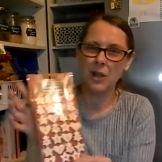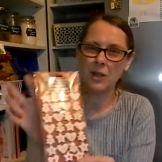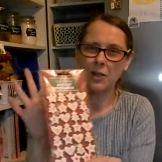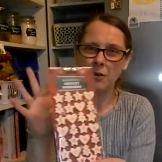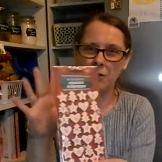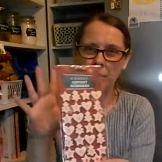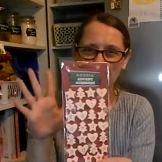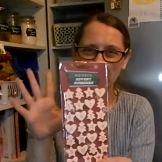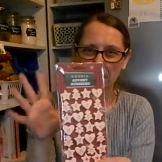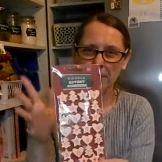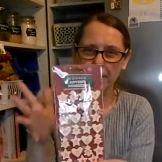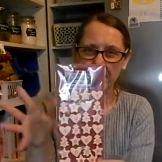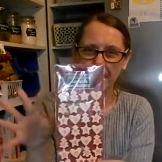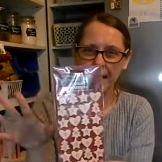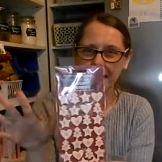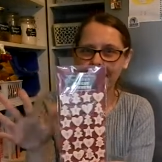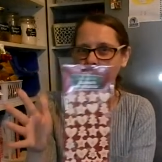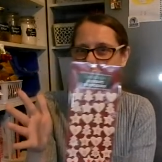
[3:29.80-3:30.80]
you could
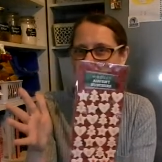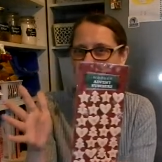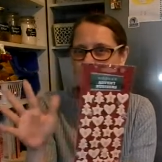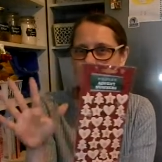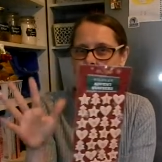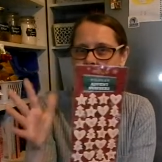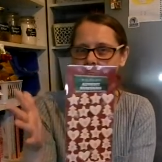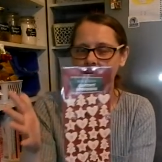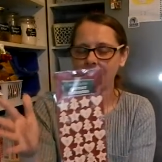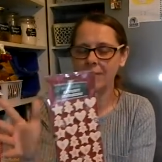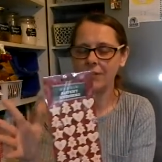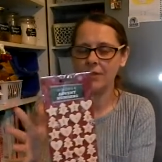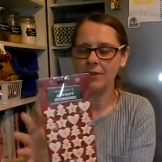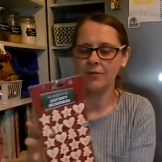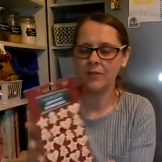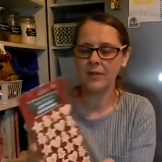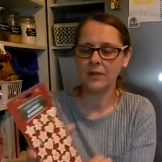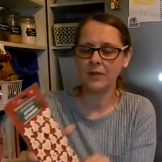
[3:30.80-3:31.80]
potentially, if
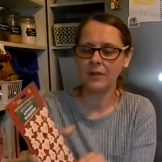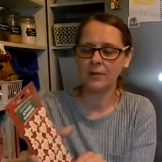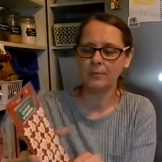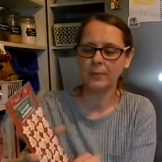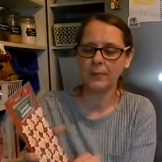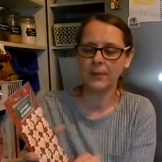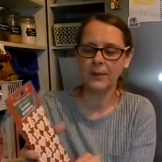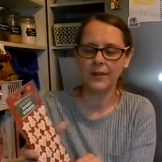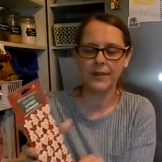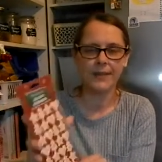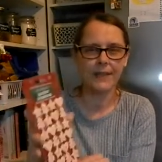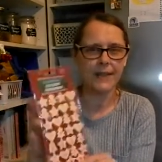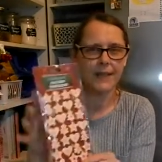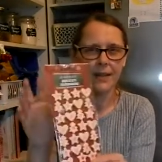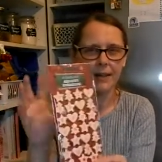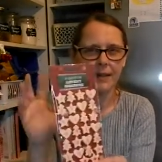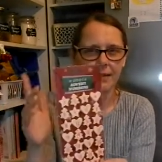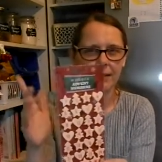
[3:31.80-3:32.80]
you've got
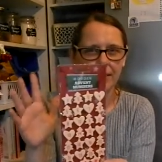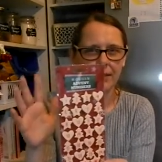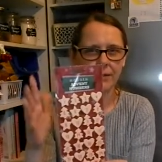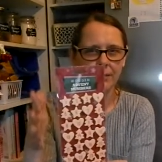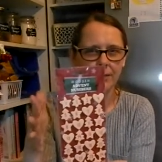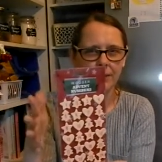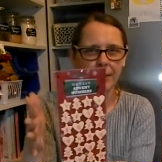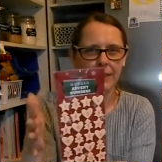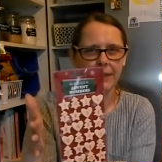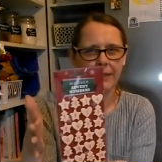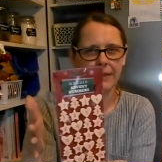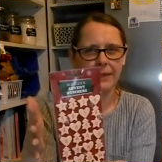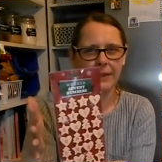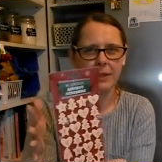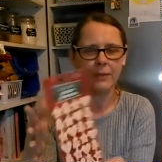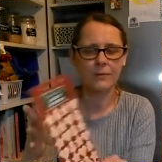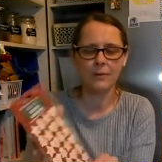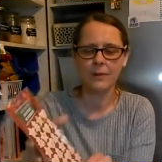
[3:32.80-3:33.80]
birthday cards or things
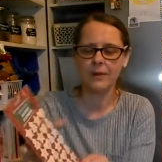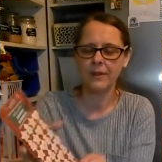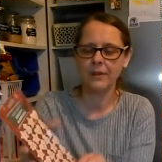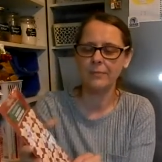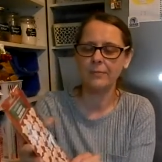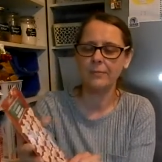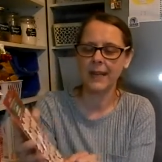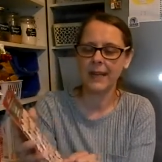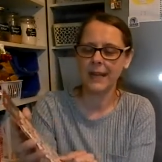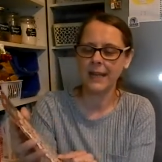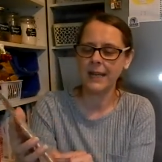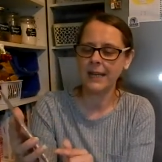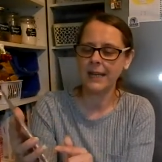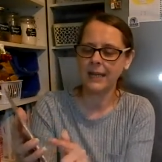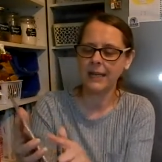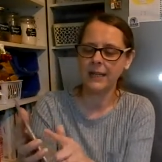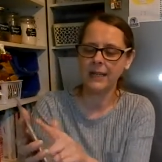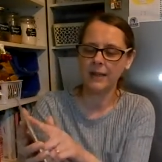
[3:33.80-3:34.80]
that you want to
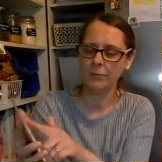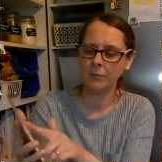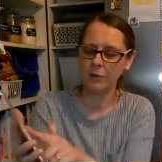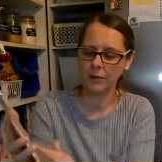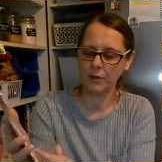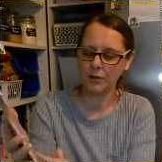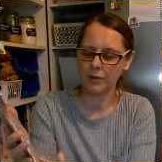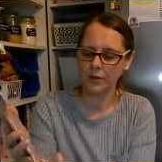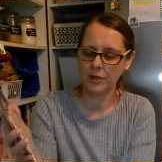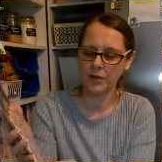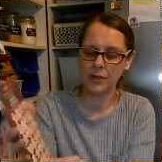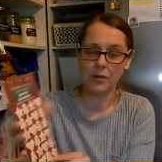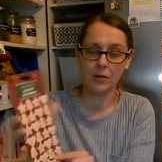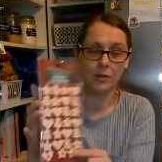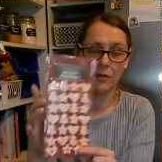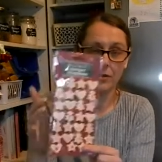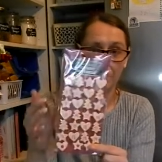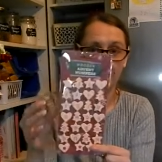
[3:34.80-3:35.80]
make, um, you could
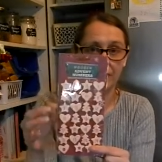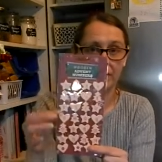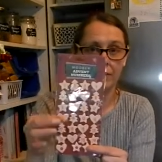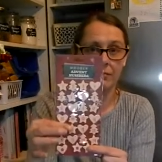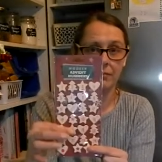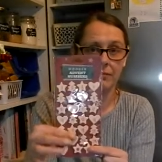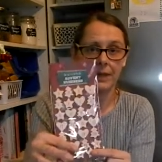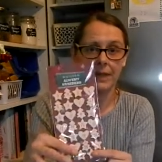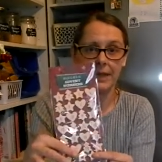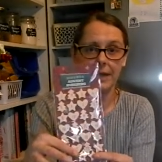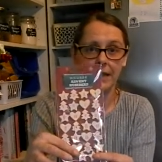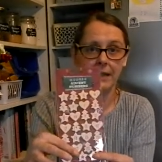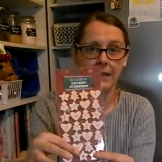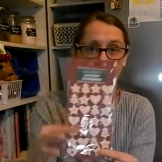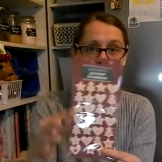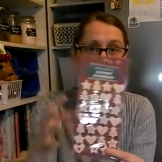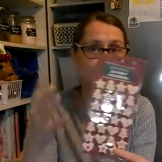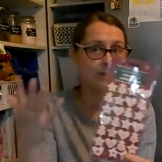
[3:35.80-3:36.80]
use
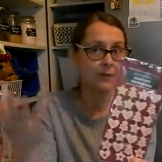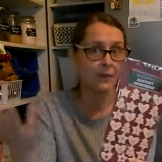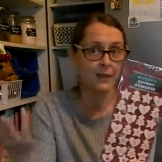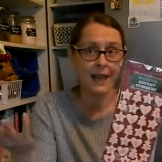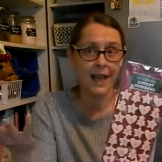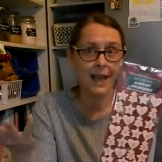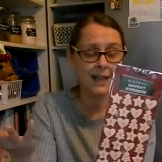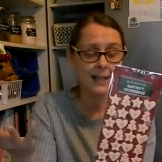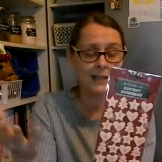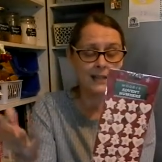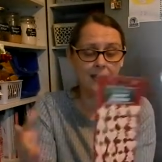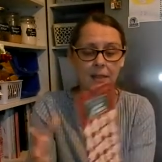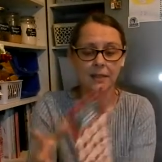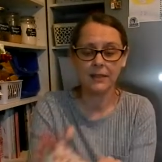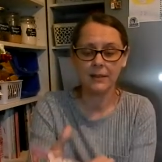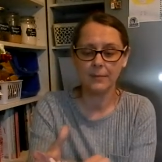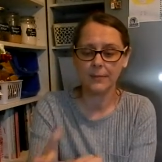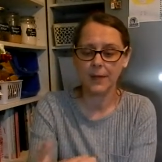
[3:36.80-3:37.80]
these for that, I
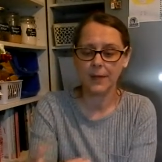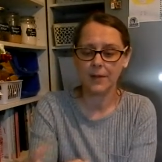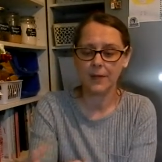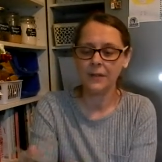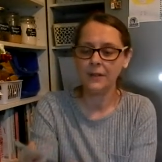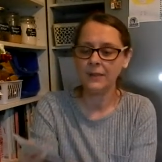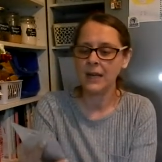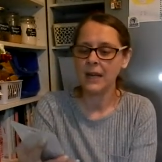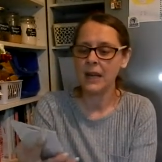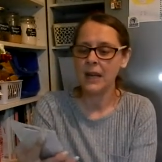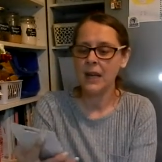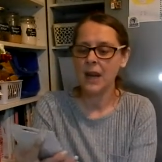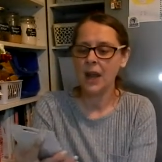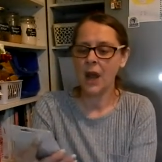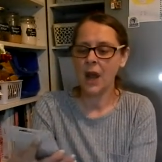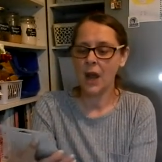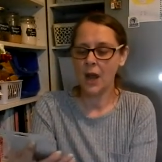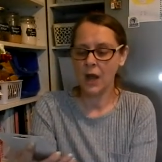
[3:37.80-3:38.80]
suppose.
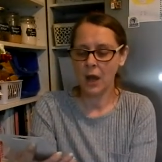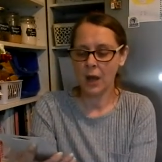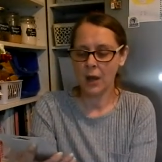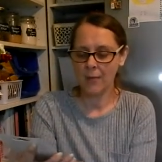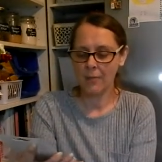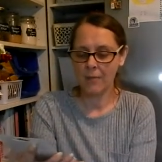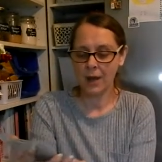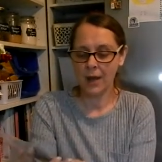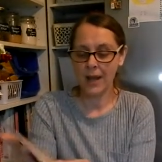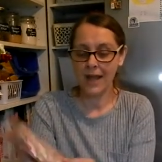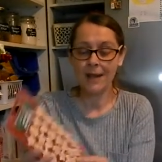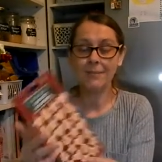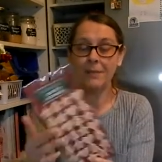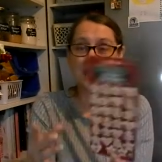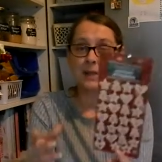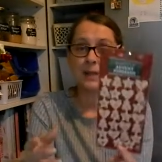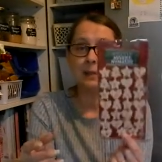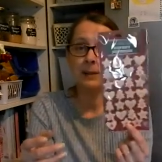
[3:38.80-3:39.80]
Um, but I am
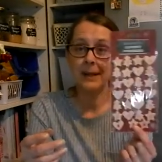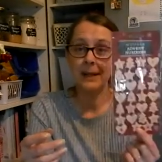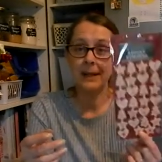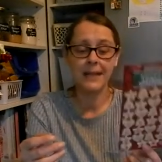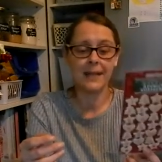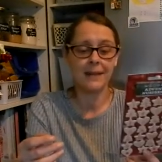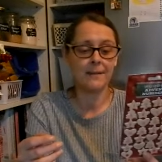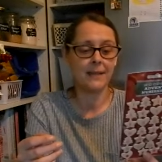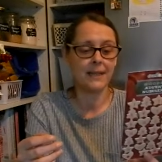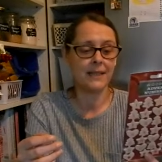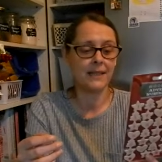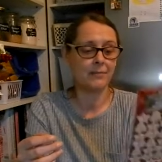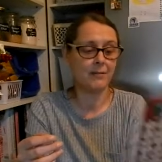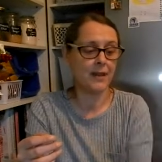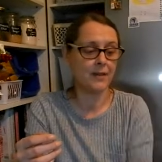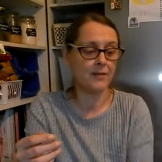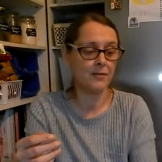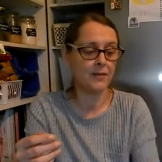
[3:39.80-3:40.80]
going to keep these
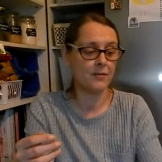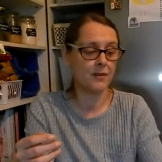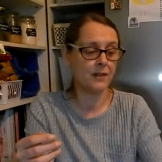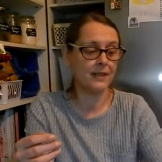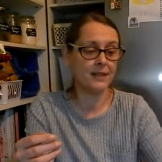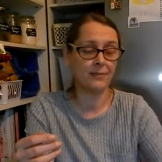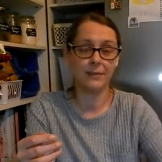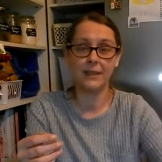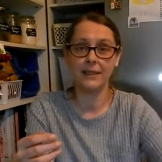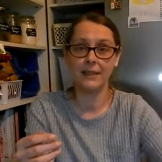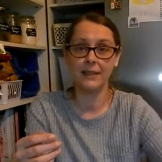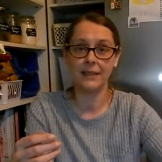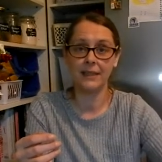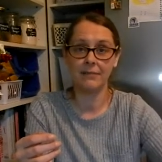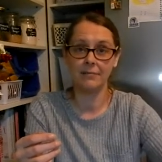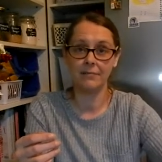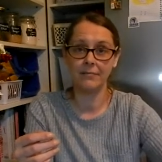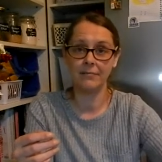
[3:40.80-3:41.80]
away for Christmas,
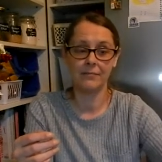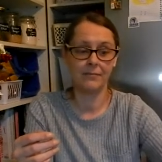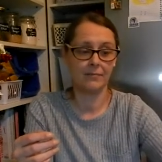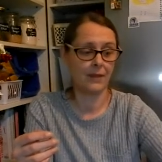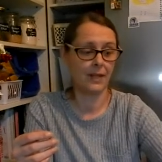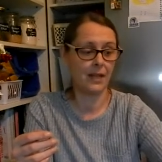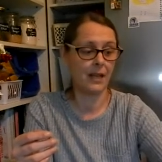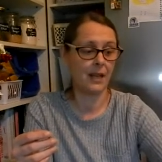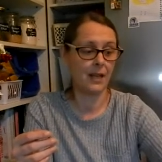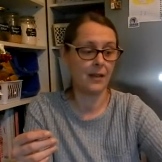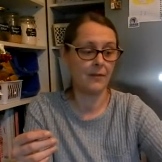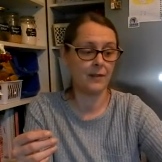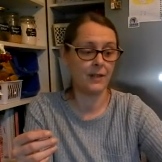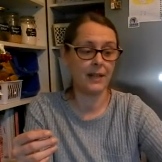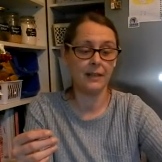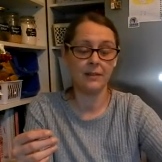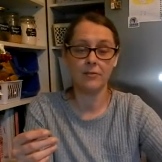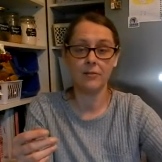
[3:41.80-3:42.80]
uh, for
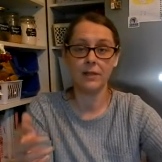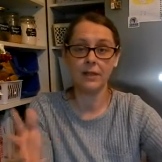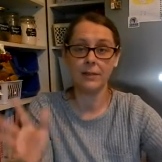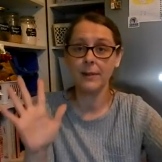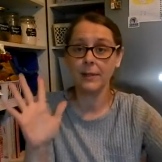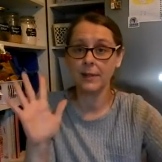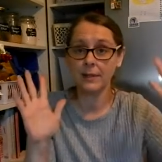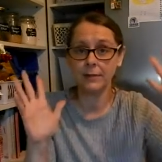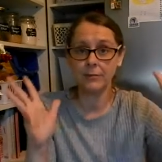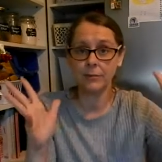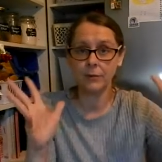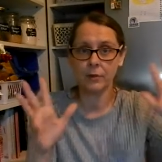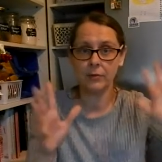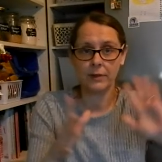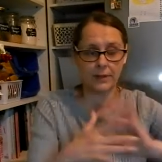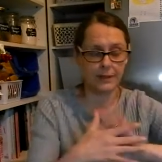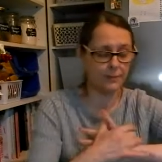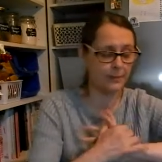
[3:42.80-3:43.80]
next Christmas.
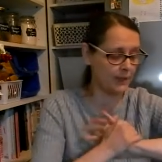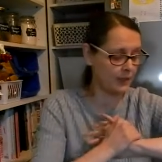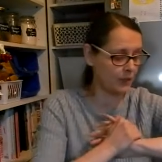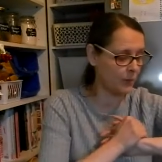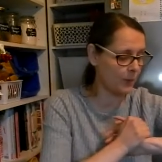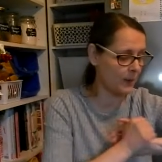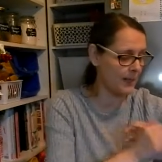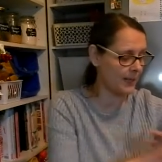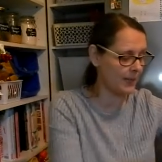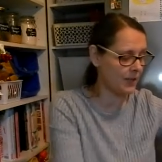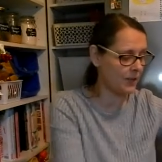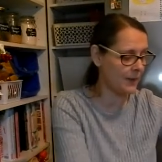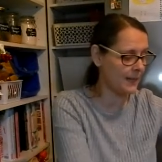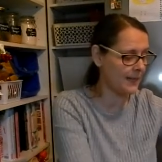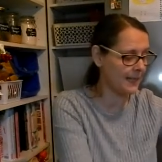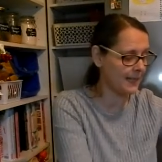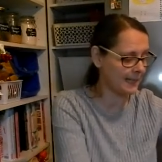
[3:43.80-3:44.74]
Christmas 2020.